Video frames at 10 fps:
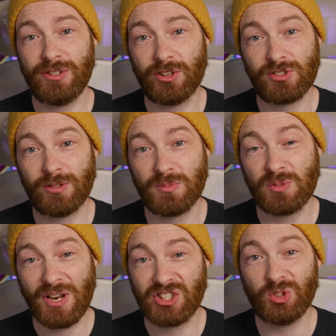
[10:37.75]
We've got some
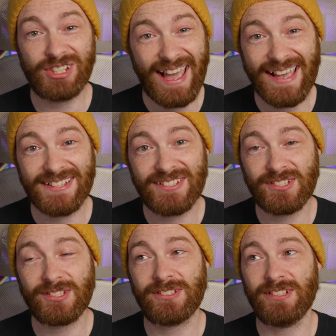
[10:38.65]
special
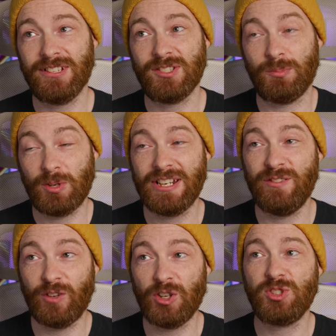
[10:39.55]
guests, some really
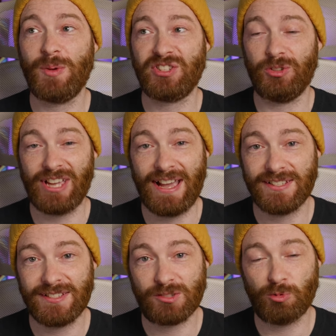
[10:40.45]
fun special
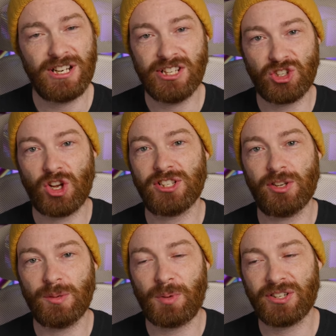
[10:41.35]
guests. Really enjoying
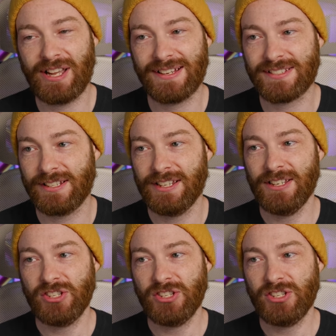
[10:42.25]
doing the podcast.